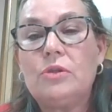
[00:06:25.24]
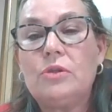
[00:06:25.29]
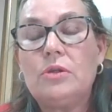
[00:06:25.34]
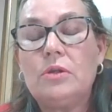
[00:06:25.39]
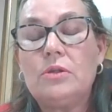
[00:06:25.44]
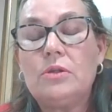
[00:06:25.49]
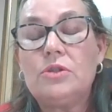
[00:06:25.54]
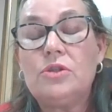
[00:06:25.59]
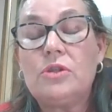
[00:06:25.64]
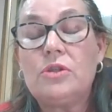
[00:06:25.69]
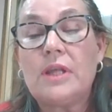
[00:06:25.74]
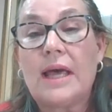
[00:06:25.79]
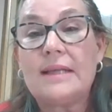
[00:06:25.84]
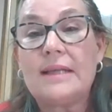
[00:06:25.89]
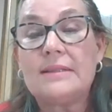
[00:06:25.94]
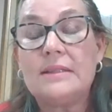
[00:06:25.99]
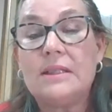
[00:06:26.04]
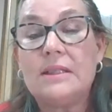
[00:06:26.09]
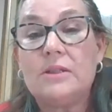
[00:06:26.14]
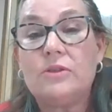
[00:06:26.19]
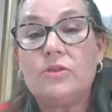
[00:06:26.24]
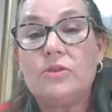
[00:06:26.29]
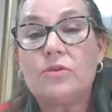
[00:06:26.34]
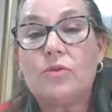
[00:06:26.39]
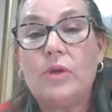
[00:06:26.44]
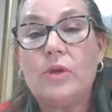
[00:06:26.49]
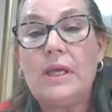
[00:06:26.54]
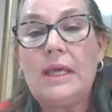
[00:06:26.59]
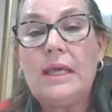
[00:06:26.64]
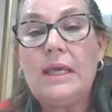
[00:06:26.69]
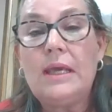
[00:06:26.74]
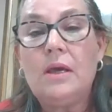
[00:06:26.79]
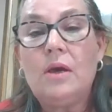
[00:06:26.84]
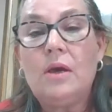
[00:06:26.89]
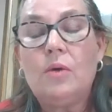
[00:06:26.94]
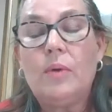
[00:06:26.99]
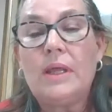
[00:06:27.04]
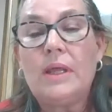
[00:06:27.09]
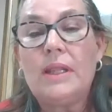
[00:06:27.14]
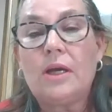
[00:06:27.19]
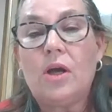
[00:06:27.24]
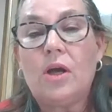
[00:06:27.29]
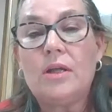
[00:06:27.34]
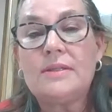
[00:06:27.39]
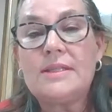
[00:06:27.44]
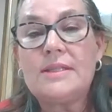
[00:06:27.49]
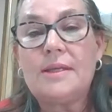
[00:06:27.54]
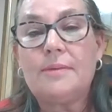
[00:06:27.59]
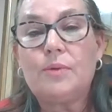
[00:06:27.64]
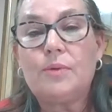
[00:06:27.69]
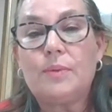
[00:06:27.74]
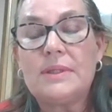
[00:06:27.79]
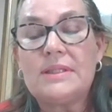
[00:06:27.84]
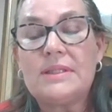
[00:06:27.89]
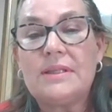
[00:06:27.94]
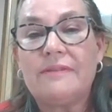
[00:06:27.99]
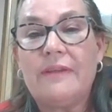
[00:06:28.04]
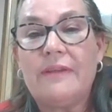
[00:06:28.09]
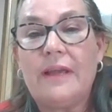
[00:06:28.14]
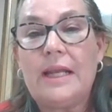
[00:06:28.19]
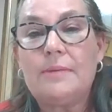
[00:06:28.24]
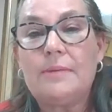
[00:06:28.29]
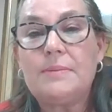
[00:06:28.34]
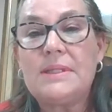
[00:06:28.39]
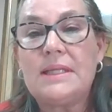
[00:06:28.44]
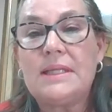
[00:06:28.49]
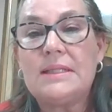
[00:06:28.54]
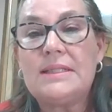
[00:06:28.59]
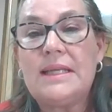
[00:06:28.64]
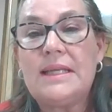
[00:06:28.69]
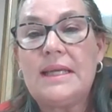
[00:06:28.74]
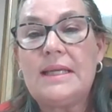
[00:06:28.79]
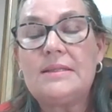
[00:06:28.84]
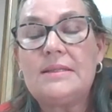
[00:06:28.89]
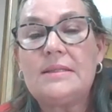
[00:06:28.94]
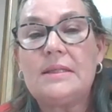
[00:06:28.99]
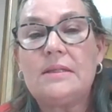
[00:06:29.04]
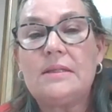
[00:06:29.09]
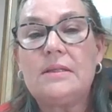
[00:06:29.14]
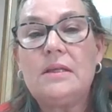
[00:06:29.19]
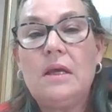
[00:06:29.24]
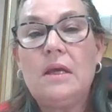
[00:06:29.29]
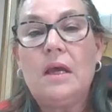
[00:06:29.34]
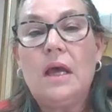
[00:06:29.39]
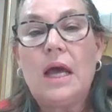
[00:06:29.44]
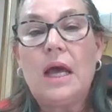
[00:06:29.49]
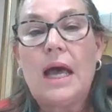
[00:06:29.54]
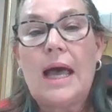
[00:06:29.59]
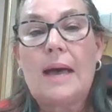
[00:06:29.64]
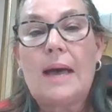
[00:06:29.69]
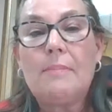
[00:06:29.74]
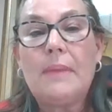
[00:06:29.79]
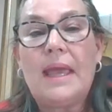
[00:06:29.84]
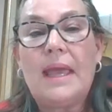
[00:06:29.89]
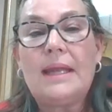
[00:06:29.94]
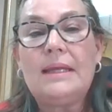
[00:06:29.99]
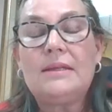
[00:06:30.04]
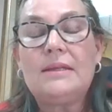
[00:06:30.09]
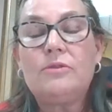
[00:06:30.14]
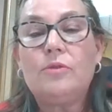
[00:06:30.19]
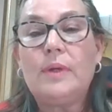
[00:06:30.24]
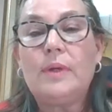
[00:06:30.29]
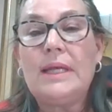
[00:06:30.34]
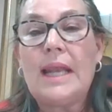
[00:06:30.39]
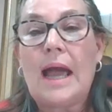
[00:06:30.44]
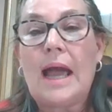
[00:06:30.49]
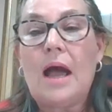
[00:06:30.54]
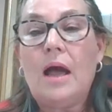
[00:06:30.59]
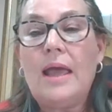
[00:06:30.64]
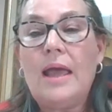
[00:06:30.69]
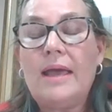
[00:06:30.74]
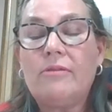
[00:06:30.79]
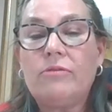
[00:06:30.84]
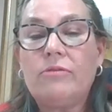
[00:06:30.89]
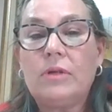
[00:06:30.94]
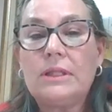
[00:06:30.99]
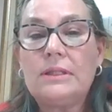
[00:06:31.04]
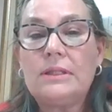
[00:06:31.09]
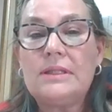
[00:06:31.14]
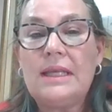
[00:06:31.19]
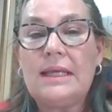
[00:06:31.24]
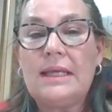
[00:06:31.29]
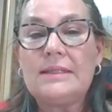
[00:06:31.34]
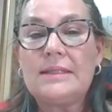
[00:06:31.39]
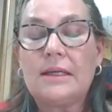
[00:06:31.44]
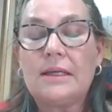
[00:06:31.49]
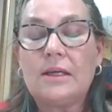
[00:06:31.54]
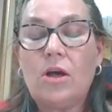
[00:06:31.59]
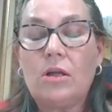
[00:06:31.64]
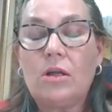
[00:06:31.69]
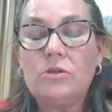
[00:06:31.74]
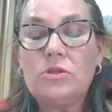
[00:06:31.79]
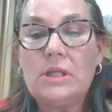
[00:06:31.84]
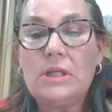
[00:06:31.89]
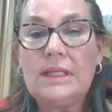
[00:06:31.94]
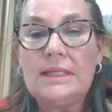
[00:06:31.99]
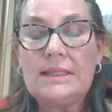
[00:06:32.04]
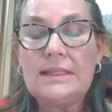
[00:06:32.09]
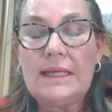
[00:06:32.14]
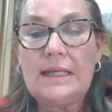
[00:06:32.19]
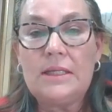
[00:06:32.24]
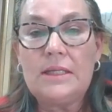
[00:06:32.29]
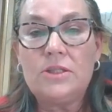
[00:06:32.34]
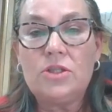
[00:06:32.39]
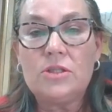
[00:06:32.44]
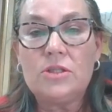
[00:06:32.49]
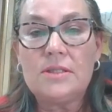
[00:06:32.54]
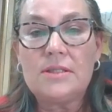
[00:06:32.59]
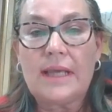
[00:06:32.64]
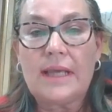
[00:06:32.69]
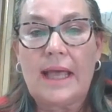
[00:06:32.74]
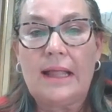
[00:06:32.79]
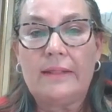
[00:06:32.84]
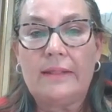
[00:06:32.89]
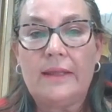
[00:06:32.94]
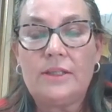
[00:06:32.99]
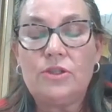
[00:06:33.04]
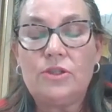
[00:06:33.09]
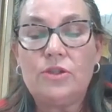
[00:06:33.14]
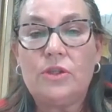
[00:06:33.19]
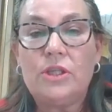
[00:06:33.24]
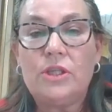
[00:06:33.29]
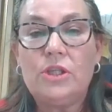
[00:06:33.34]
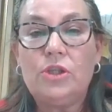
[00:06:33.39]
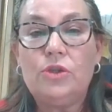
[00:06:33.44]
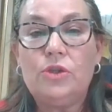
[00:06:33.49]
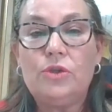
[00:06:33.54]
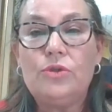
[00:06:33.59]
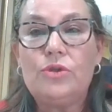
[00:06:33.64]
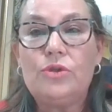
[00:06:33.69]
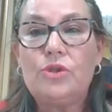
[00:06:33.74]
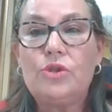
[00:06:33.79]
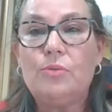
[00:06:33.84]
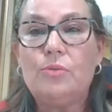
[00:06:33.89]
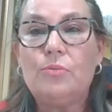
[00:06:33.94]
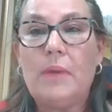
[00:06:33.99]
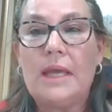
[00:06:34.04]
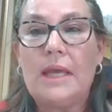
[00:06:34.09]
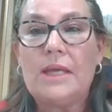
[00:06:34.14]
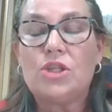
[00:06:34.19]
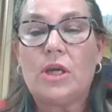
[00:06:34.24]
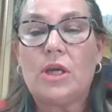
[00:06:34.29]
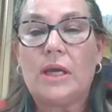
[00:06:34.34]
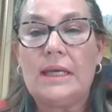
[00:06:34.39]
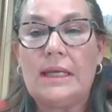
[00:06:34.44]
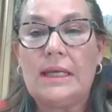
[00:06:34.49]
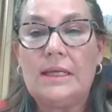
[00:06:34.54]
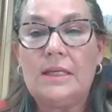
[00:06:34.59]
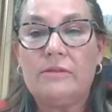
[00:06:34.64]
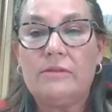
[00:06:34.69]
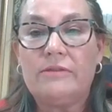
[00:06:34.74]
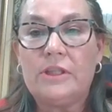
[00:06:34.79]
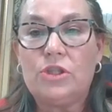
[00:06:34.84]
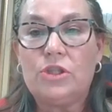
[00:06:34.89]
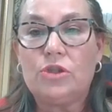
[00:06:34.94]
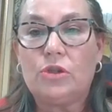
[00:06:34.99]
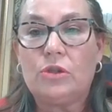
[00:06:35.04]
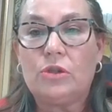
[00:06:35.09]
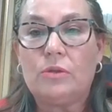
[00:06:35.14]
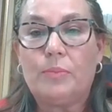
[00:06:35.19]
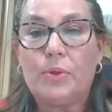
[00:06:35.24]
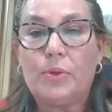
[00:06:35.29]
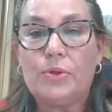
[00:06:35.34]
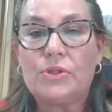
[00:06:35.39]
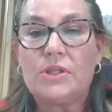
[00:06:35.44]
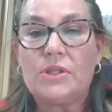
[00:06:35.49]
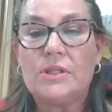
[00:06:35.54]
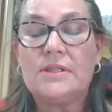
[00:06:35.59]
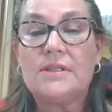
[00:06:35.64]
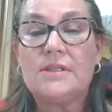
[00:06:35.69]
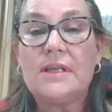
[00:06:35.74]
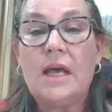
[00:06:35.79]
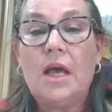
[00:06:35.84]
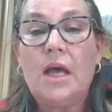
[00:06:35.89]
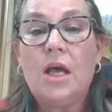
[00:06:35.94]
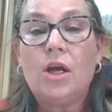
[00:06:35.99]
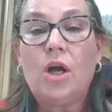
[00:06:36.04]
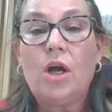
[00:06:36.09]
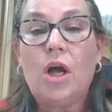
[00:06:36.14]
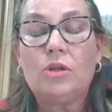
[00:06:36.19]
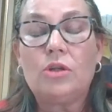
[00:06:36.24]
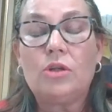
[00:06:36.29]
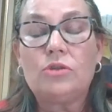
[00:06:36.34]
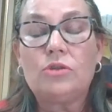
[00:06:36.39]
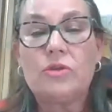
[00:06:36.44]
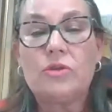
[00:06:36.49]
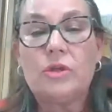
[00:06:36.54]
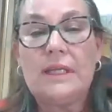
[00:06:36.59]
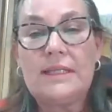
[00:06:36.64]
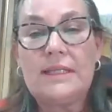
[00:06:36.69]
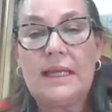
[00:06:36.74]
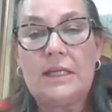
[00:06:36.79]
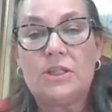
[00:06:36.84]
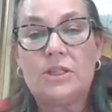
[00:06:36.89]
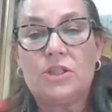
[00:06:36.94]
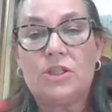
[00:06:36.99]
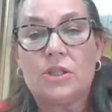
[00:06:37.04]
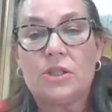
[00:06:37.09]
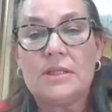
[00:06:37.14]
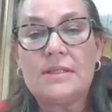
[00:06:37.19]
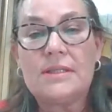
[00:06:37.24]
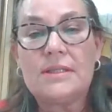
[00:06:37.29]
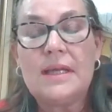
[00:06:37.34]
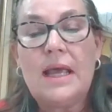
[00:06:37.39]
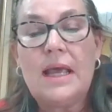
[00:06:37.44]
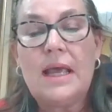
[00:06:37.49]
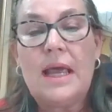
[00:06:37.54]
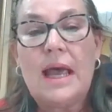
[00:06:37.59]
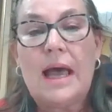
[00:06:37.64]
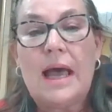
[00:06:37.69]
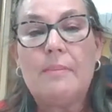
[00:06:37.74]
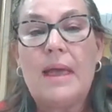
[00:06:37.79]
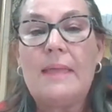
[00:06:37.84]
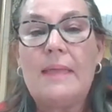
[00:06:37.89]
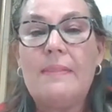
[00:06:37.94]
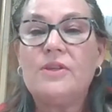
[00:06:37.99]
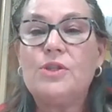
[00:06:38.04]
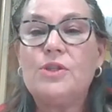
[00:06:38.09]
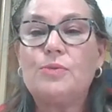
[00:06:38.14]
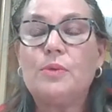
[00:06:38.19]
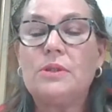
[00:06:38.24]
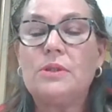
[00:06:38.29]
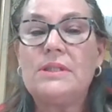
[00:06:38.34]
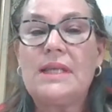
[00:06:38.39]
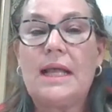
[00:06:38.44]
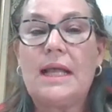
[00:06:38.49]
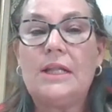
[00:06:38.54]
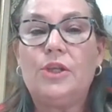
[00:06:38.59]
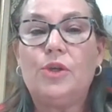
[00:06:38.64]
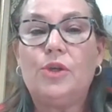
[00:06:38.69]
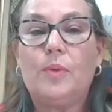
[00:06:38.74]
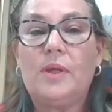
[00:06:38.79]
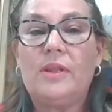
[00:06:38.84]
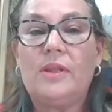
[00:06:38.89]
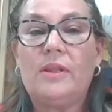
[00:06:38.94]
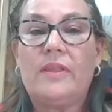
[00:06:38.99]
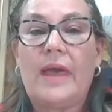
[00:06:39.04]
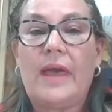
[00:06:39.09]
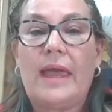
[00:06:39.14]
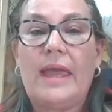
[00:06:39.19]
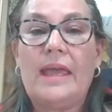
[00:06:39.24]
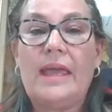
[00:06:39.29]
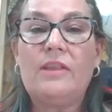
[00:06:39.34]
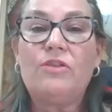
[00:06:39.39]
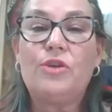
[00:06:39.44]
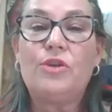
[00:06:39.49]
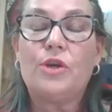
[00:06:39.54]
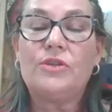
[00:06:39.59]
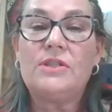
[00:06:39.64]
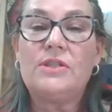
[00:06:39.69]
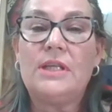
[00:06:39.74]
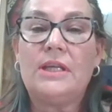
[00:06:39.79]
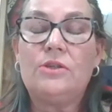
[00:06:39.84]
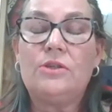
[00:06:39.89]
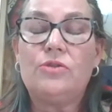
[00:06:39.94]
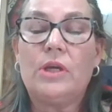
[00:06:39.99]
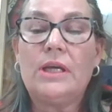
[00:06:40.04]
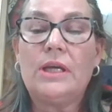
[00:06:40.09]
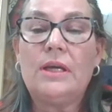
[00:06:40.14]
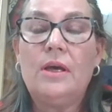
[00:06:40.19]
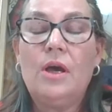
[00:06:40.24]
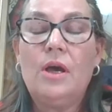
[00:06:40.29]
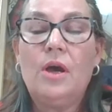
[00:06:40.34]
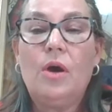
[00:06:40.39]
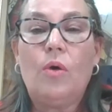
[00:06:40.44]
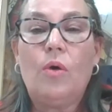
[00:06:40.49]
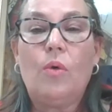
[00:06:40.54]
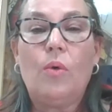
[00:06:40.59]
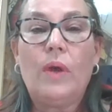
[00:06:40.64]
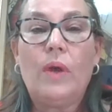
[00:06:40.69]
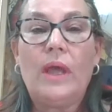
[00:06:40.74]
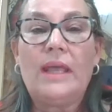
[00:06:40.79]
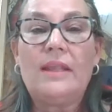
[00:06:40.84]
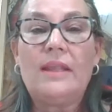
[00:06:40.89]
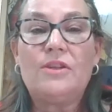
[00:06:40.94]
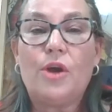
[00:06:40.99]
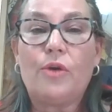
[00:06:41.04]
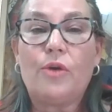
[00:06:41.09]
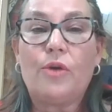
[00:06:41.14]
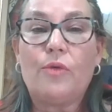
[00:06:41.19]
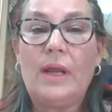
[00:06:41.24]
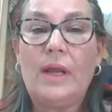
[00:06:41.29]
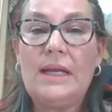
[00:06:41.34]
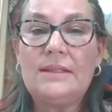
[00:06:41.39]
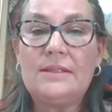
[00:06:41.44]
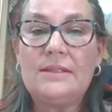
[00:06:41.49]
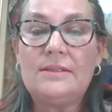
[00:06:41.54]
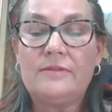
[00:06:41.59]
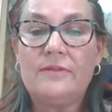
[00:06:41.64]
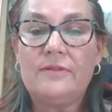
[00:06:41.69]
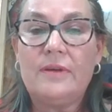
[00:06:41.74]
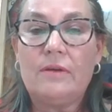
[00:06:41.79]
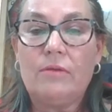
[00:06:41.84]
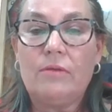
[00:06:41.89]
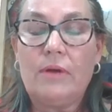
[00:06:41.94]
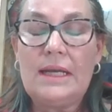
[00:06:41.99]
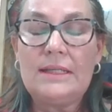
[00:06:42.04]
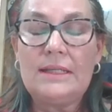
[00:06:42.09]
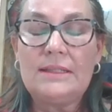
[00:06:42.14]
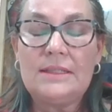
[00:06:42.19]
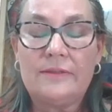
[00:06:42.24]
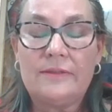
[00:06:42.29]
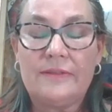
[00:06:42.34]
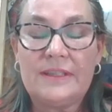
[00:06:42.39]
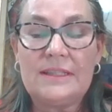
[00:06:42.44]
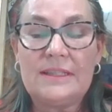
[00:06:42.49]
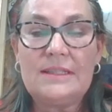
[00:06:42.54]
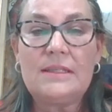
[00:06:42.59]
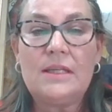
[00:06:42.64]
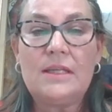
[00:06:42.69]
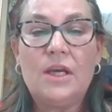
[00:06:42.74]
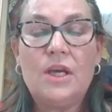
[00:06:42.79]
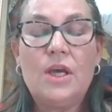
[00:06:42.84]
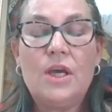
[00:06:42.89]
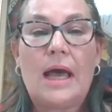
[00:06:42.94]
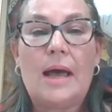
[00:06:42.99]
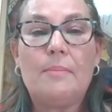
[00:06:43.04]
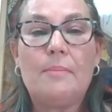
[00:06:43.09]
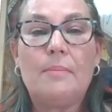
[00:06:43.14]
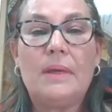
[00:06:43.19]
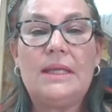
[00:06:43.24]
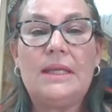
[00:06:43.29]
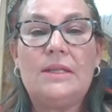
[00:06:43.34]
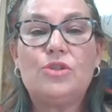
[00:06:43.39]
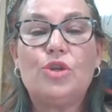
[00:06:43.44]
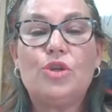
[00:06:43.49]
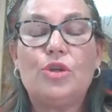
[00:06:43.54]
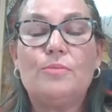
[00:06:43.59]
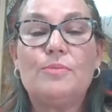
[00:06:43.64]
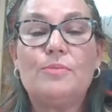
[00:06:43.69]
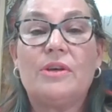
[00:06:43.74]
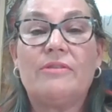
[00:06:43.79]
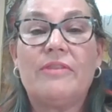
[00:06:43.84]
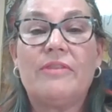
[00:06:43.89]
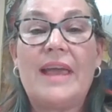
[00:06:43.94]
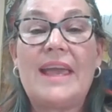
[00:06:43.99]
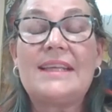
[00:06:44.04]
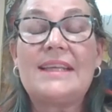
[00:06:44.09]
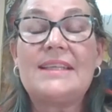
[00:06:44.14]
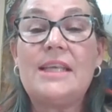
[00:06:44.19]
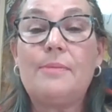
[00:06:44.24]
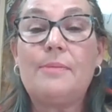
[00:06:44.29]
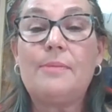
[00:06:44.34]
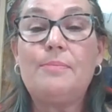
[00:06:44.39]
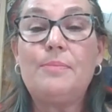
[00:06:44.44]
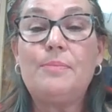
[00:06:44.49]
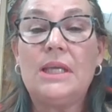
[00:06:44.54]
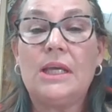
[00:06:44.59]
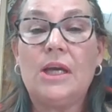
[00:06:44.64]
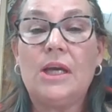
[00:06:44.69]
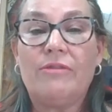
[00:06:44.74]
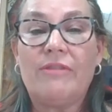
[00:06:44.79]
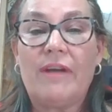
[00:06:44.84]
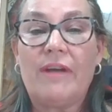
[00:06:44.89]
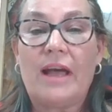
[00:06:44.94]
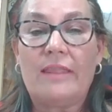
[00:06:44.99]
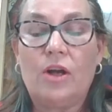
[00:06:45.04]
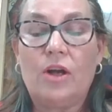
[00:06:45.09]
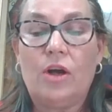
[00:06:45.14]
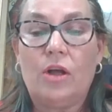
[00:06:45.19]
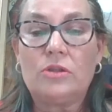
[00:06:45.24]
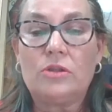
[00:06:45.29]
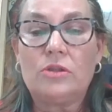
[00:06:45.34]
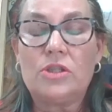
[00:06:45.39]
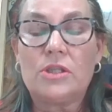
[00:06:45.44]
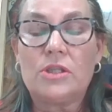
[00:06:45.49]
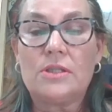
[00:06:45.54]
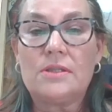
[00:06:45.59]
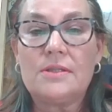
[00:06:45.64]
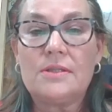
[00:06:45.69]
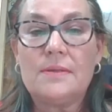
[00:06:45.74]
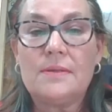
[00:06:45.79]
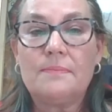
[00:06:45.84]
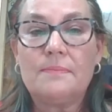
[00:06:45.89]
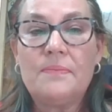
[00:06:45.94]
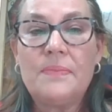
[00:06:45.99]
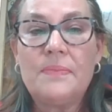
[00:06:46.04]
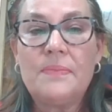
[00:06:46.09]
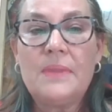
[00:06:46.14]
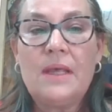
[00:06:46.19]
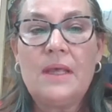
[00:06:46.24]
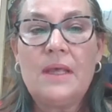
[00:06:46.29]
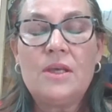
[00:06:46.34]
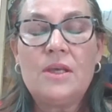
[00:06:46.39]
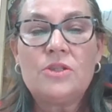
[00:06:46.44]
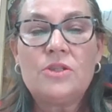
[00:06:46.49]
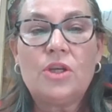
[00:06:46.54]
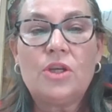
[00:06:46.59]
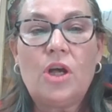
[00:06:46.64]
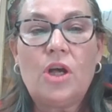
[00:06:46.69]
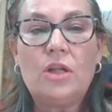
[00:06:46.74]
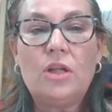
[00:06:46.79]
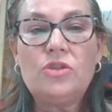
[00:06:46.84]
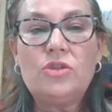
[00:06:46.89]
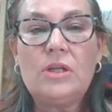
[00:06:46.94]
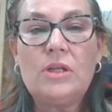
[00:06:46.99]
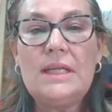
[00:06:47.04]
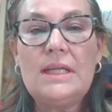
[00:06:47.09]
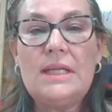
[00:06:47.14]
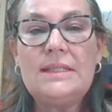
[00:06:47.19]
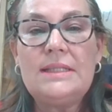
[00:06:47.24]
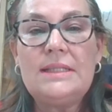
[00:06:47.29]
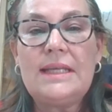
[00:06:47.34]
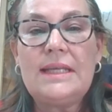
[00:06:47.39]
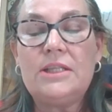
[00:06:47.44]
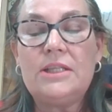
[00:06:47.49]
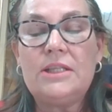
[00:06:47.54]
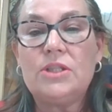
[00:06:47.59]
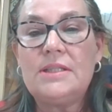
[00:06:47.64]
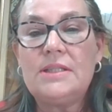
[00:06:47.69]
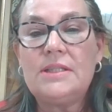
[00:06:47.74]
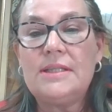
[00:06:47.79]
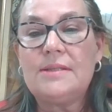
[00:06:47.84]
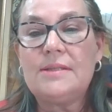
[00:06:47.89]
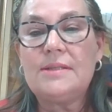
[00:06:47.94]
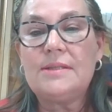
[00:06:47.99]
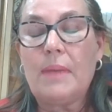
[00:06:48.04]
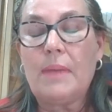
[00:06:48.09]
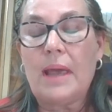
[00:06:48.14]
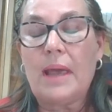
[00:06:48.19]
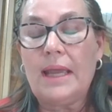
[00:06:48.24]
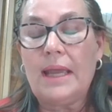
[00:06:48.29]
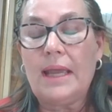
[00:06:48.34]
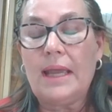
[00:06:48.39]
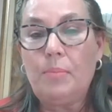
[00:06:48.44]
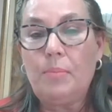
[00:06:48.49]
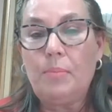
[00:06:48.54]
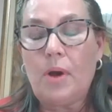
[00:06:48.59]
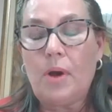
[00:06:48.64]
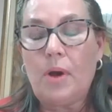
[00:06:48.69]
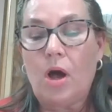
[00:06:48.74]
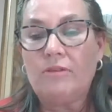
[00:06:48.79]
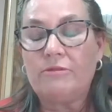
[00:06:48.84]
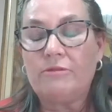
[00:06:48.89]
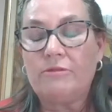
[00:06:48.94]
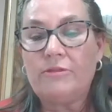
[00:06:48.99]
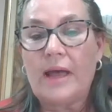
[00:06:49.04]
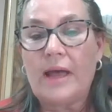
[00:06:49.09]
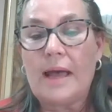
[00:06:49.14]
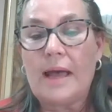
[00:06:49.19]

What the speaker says: 2003, where the concept was developed and tested. And we now have what is a cultural intelligence scale that you can use to measure an individual person's cultural intelligence. And this will tell you whether they're ethnocentric or ethno-relativist in terms of accepting of other cultures. So cultural intelligence is made up of